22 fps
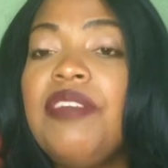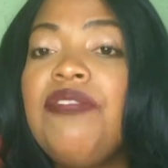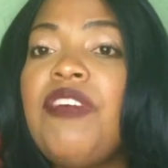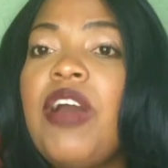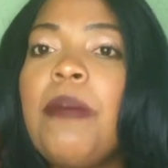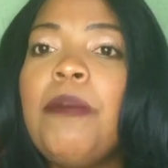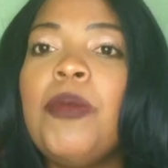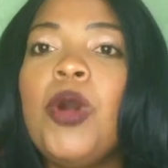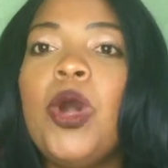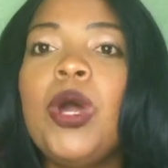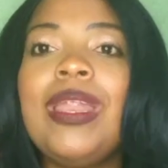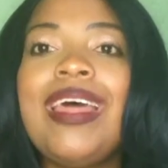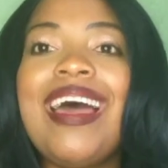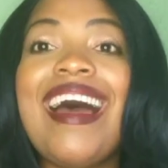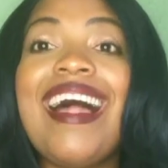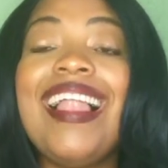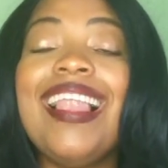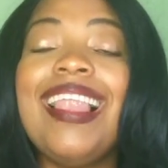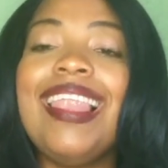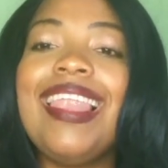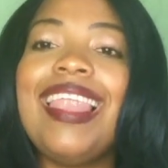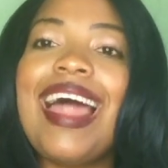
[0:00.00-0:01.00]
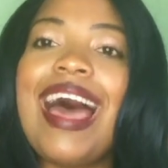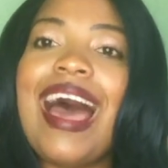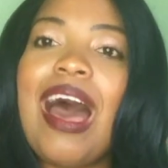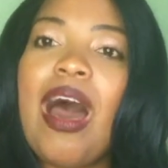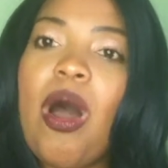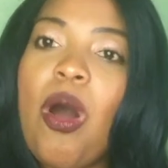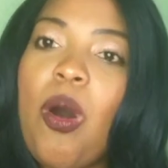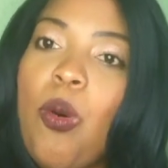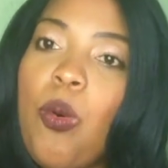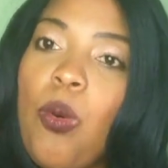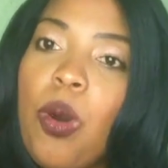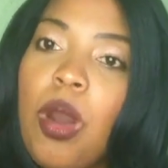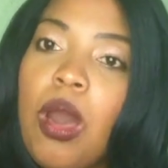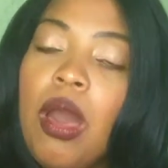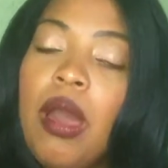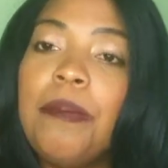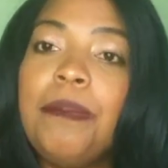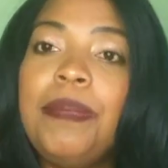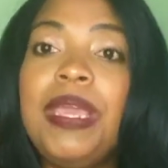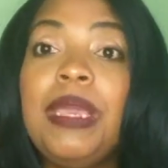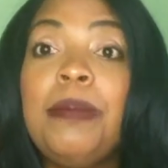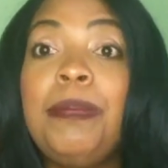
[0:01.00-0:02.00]
If I'm going to allow
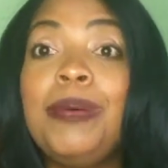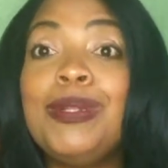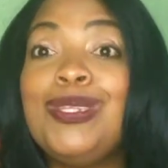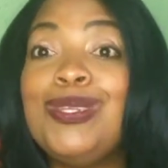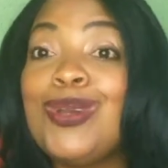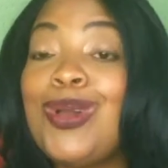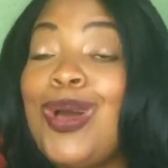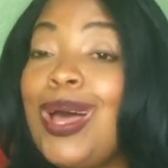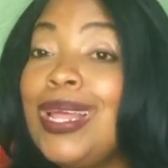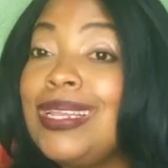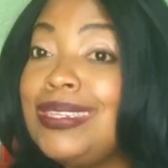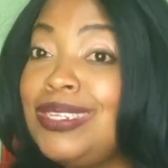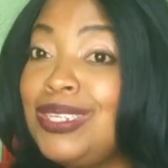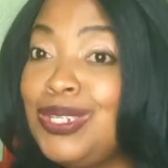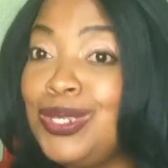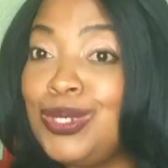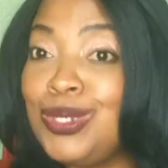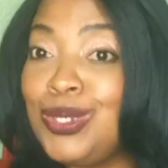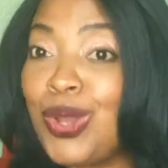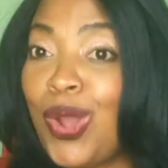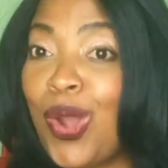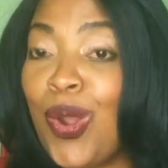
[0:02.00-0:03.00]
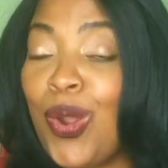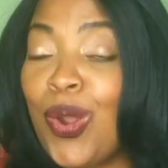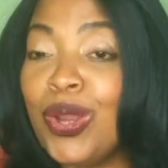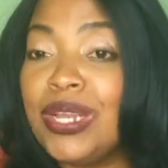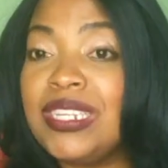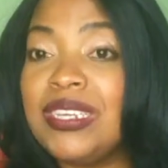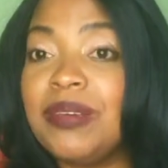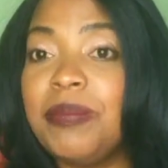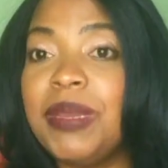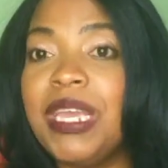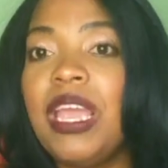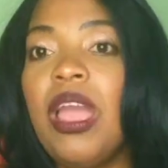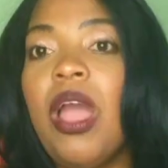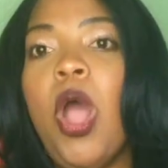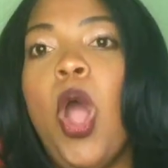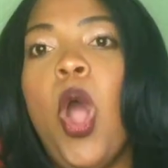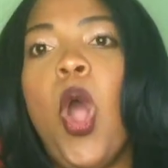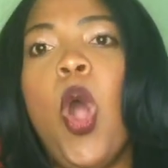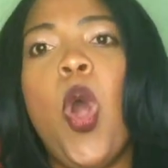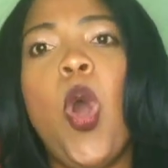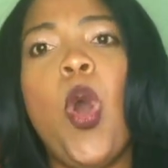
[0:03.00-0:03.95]
people to continue to hurt me,